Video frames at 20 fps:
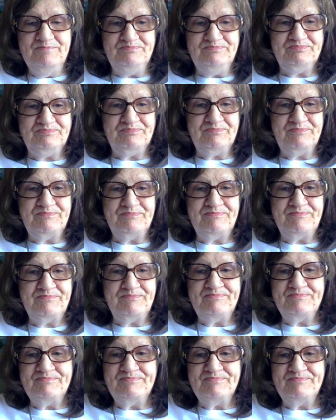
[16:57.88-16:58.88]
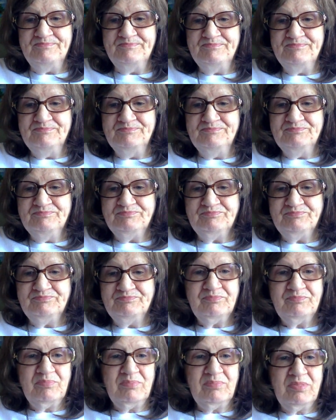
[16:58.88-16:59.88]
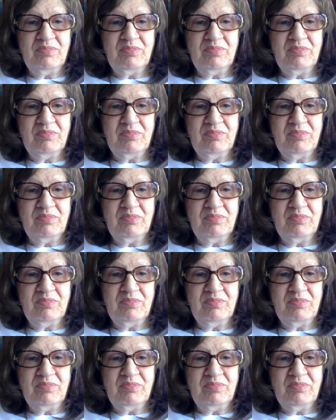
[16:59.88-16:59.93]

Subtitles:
No one is speaking in this clip.